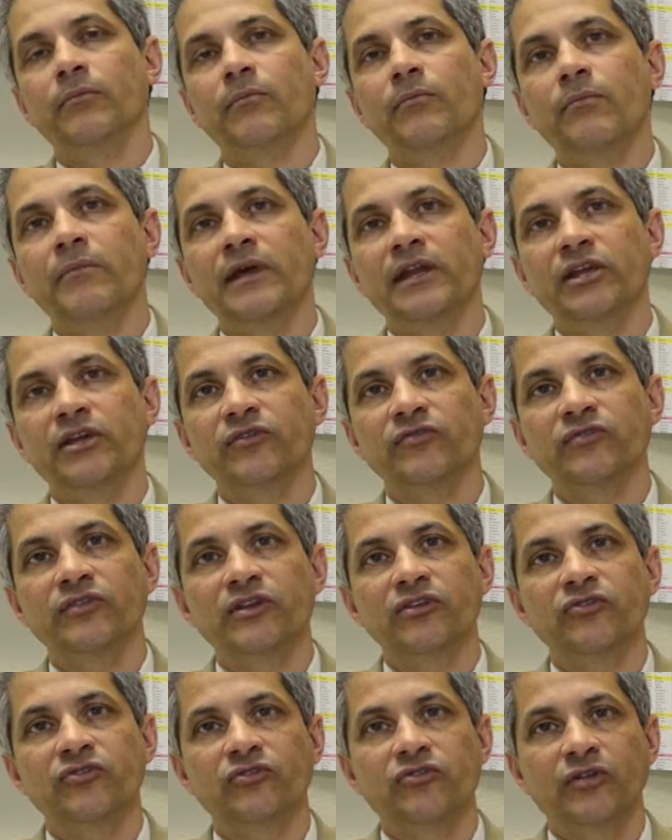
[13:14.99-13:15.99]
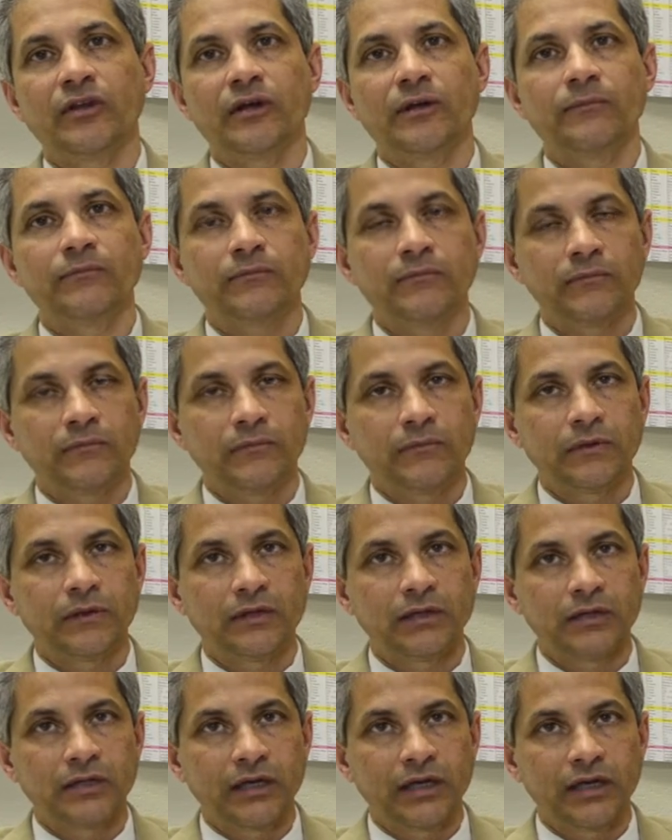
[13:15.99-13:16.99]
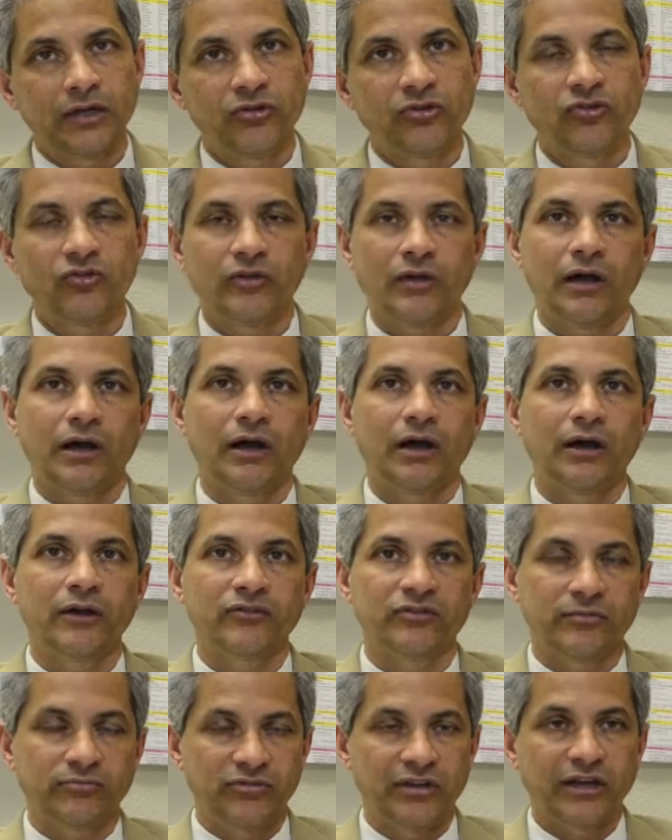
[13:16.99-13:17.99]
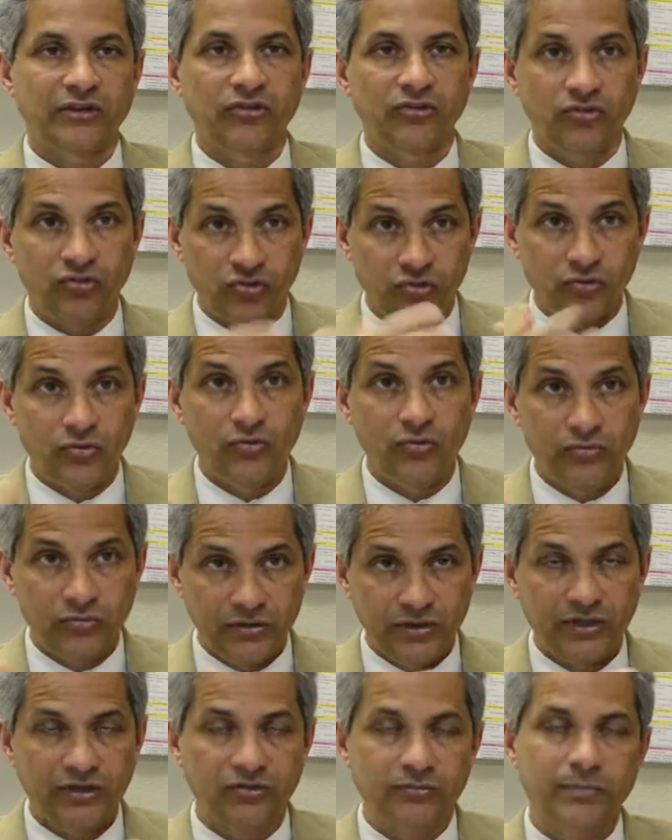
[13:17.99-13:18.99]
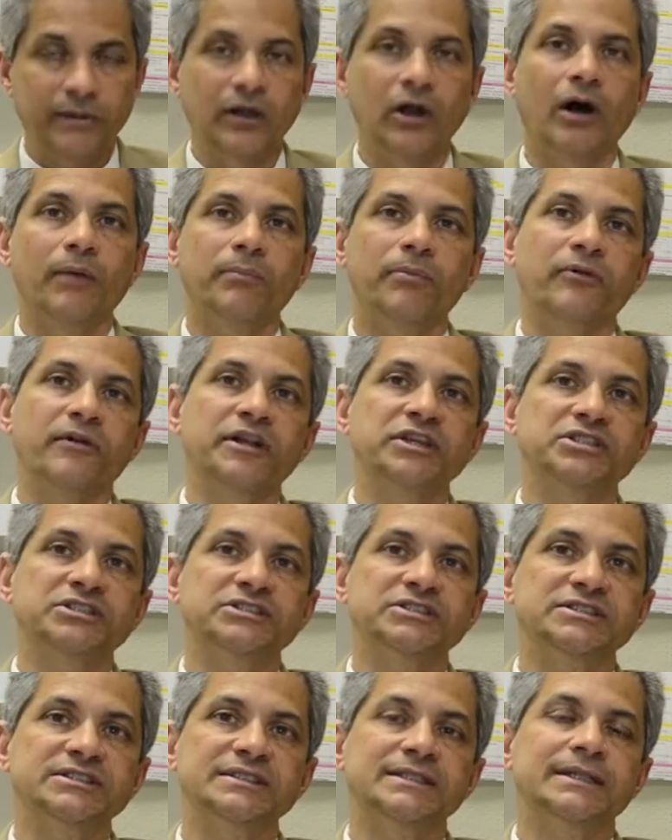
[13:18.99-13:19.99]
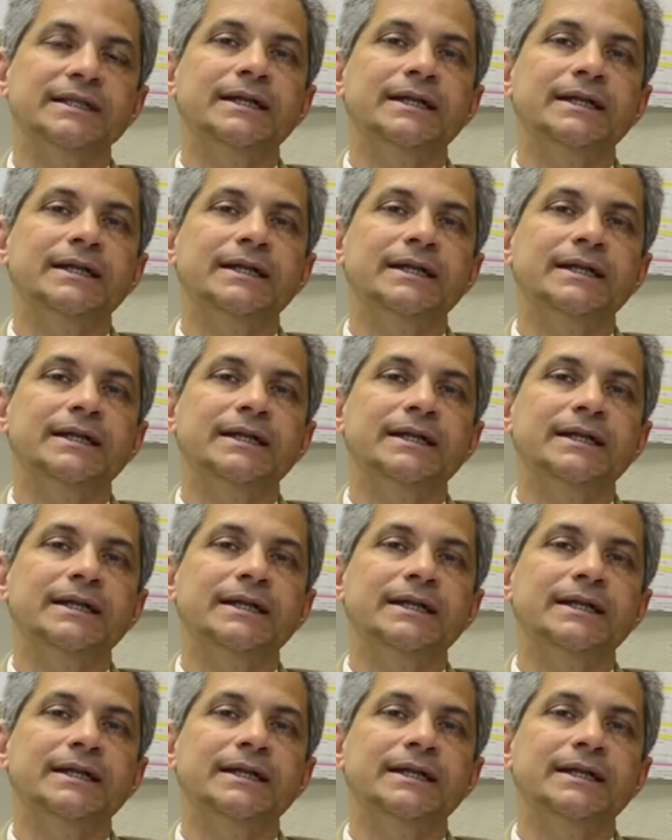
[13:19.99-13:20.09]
many of these kids are subjected to these big operations.